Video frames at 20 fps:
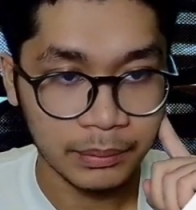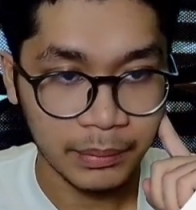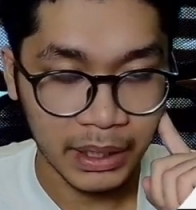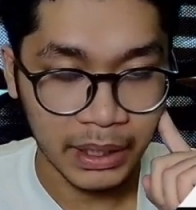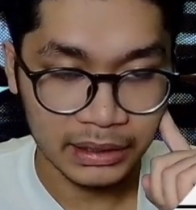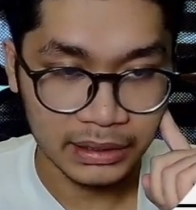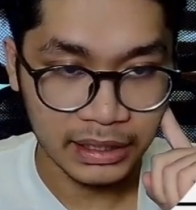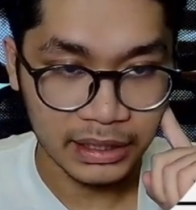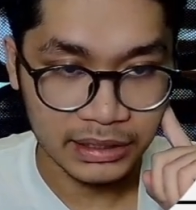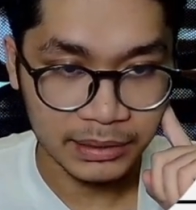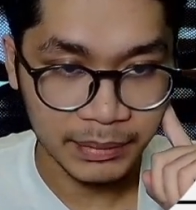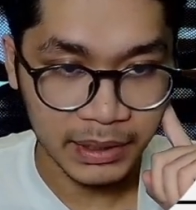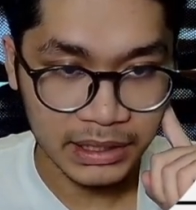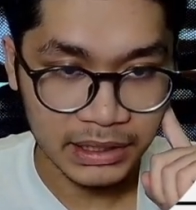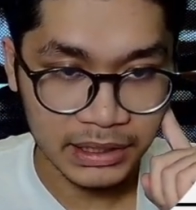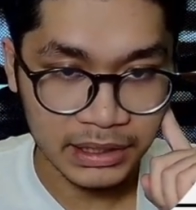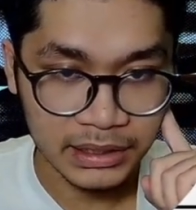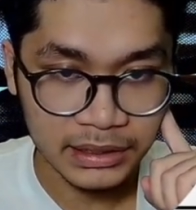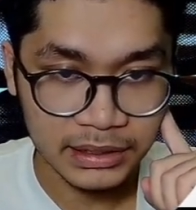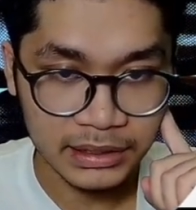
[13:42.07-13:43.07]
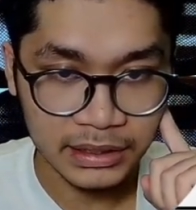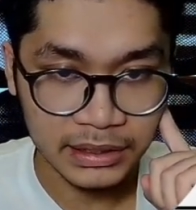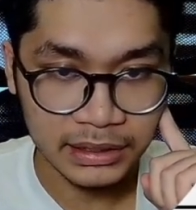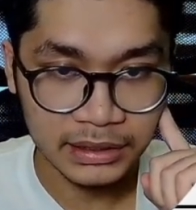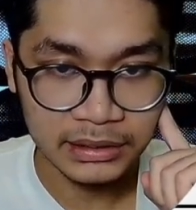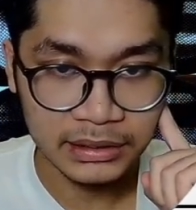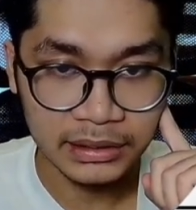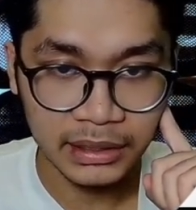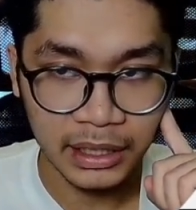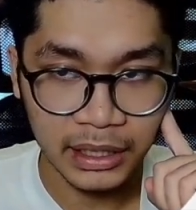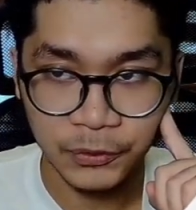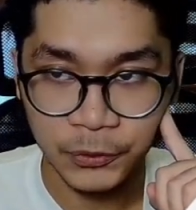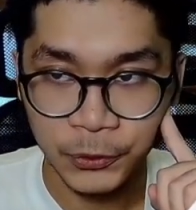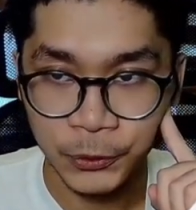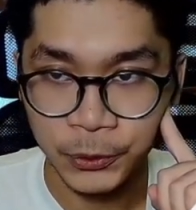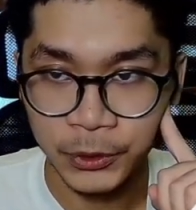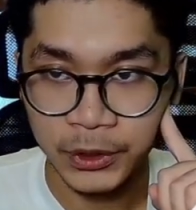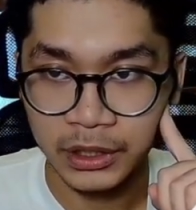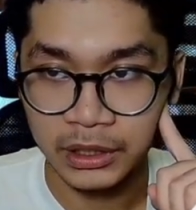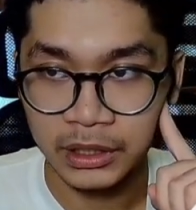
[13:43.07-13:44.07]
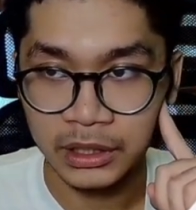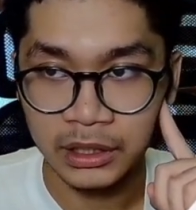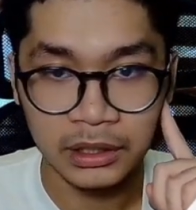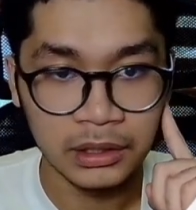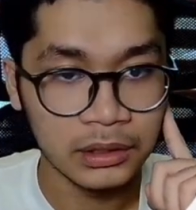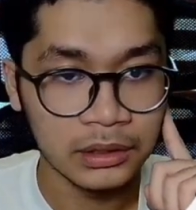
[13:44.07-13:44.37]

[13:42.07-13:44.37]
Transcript: das Mädchen sieht den Vögel.